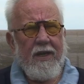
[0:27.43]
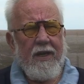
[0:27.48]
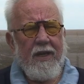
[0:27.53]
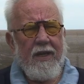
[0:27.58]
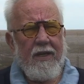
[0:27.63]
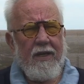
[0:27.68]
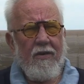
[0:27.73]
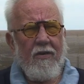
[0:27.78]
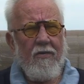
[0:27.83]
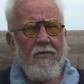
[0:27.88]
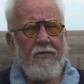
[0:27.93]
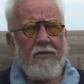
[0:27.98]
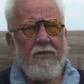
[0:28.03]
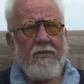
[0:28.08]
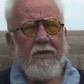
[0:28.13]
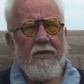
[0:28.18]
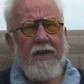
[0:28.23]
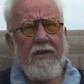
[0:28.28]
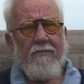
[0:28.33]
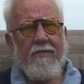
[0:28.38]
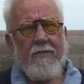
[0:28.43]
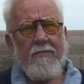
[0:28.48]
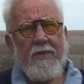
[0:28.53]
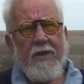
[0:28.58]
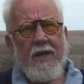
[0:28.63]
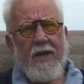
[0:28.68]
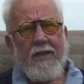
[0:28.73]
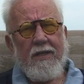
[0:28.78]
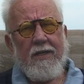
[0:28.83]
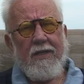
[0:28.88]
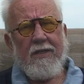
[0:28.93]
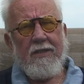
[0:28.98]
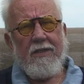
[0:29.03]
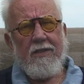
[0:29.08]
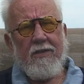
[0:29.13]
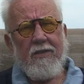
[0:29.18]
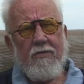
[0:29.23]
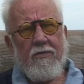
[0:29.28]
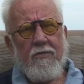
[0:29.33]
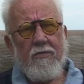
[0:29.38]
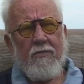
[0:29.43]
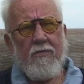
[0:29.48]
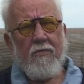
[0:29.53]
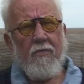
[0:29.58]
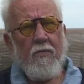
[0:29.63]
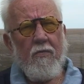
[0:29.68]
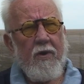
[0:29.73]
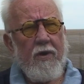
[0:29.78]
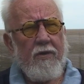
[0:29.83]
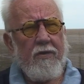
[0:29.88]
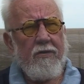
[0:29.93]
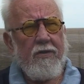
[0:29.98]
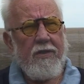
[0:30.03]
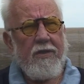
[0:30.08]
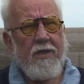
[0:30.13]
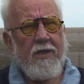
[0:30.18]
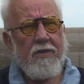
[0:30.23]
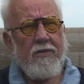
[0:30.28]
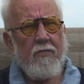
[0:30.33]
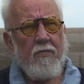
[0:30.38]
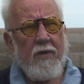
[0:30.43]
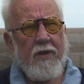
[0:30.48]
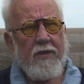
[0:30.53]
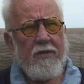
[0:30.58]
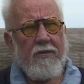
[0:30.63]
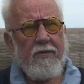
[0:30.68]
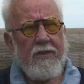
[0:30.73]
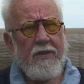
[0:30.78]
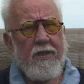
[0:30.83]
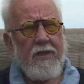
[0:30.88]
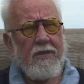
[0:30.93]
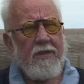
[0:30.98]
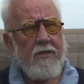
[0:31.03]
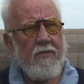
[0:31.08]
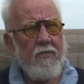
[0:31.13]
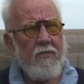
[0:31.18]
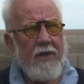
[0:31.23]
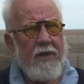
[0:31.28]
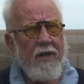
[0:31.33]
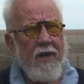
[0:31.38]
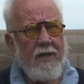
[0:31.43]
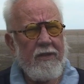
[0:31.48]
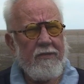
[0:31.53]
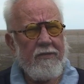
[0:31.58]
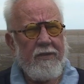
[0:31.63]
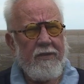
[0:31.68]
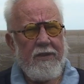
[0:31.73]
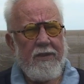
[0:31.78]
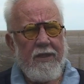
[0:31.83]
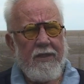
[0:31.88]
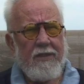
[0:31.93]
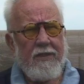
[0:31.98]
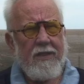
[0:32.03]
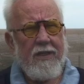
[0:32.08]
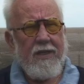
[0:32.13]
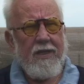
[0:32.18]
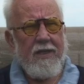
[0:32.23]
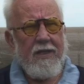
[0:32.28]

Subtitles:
And it also gave him the ideas to where to adjust, and when not to adjust.